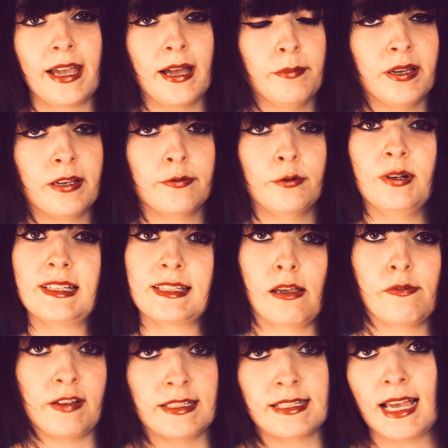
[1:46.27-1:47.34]
Can Picafort is
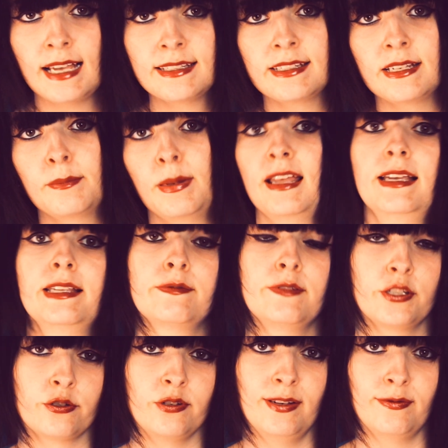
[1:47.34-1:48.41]
a fantastic place for
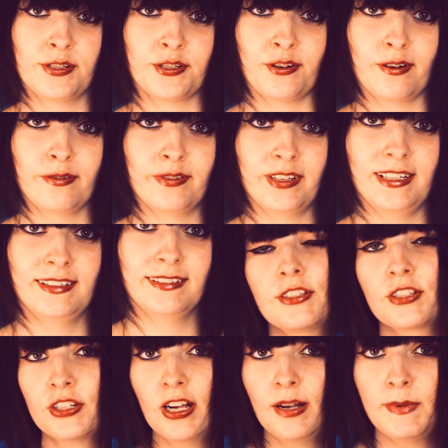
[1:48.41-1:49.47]
street photography. Its
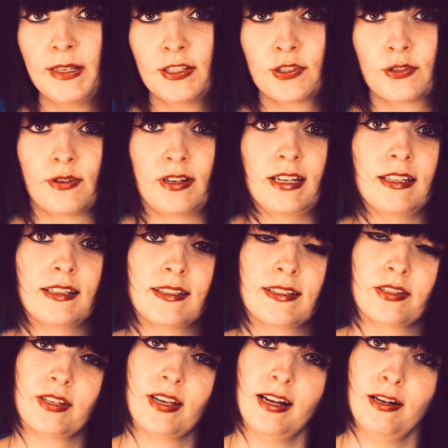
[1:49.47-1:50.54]
charming
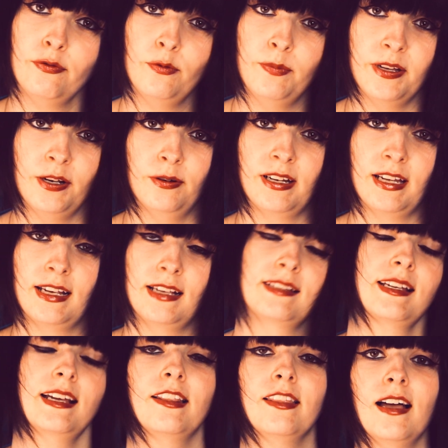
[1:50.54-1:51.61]
streets, colourful
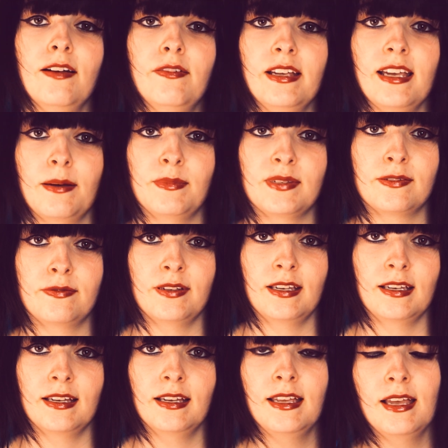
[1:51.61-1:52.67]
buildings and lively
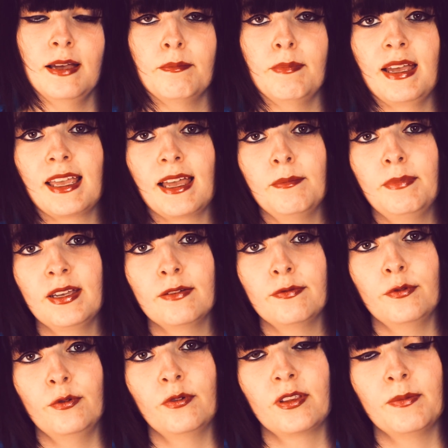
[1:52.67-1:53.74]
atmosphere make Can
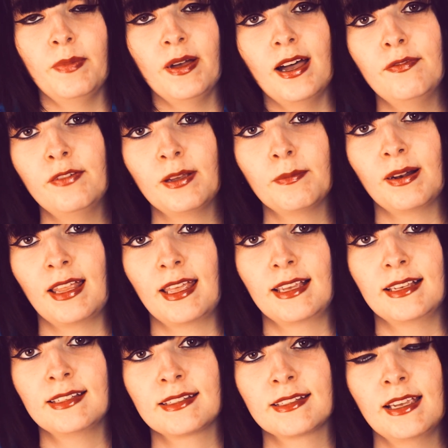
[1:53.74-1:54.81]
Picafort the perfect
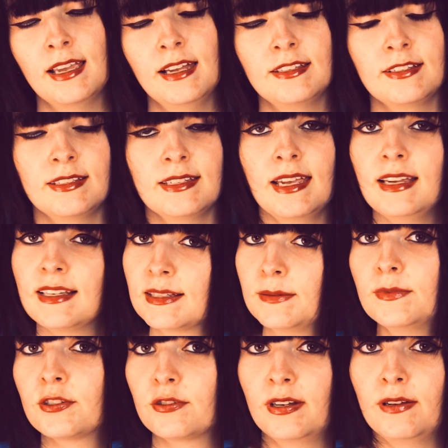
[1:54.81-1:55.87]
place to take
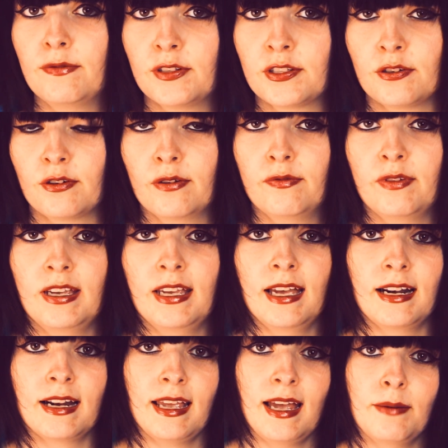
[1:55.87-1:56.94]
some street photography
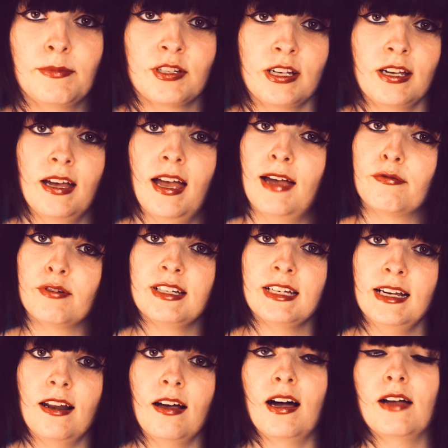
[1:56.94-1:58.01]
and capture
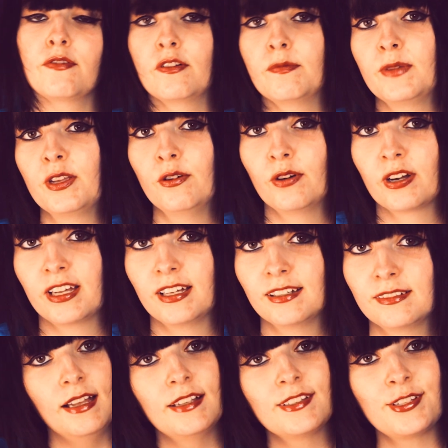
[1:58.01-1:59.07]
everyday life of Mallorca.
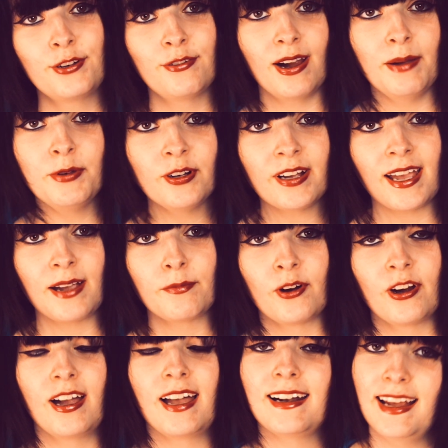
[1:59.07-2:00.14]
So grab your
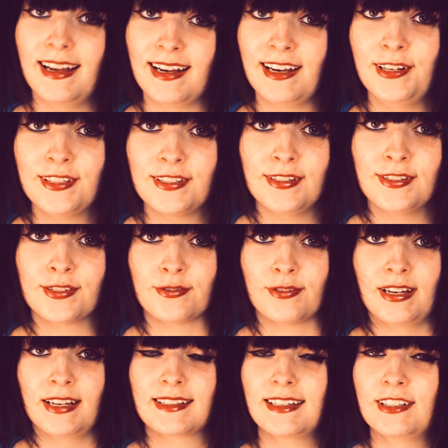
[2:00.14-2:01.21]
camera and head out into the
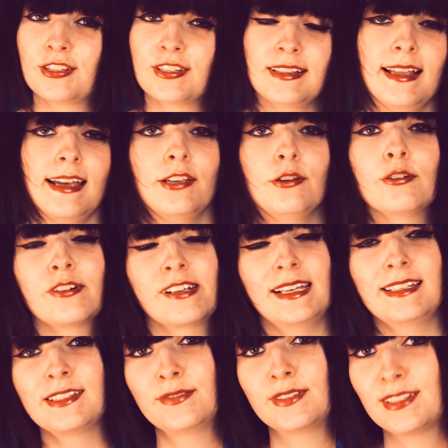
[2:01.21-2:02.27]
streets and just let your
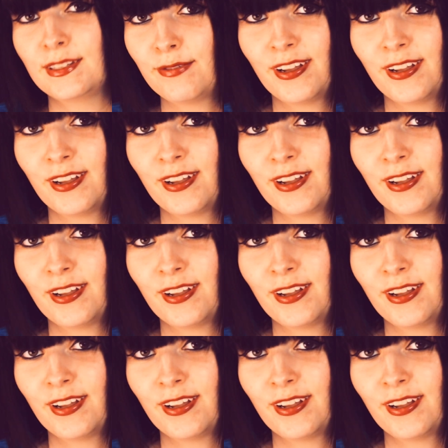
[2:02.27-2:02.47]
creativity